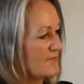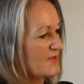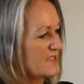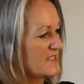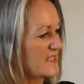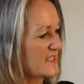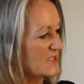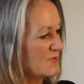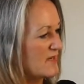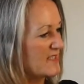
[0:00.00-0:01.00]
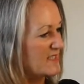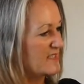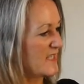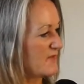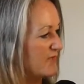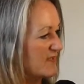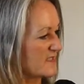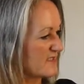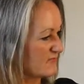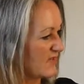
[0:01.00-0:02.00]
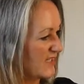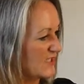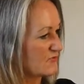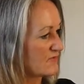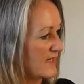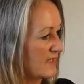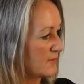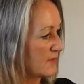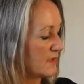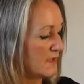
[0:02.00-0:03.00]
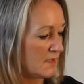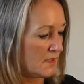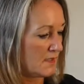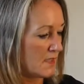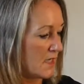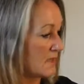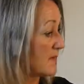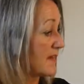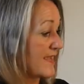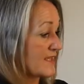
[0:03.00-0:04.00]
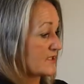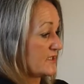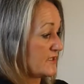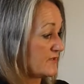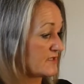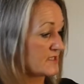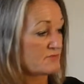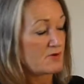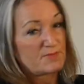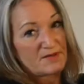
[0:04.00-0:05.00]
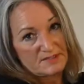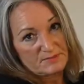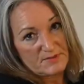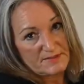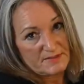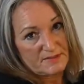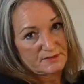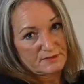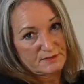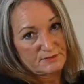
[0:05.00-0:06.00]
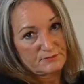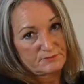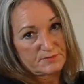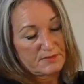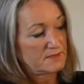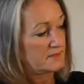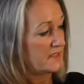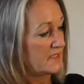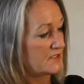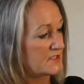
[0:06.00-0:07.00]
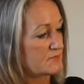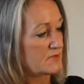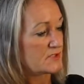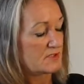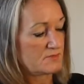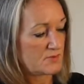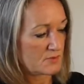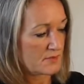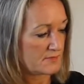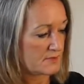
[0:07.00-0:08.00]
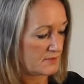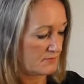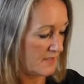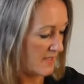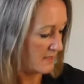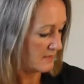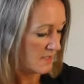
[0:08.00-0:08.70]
You can see it's quite stiff, it doesn't really drape. I actually used as well bias binding to bind the edges, which I'm not going to do again.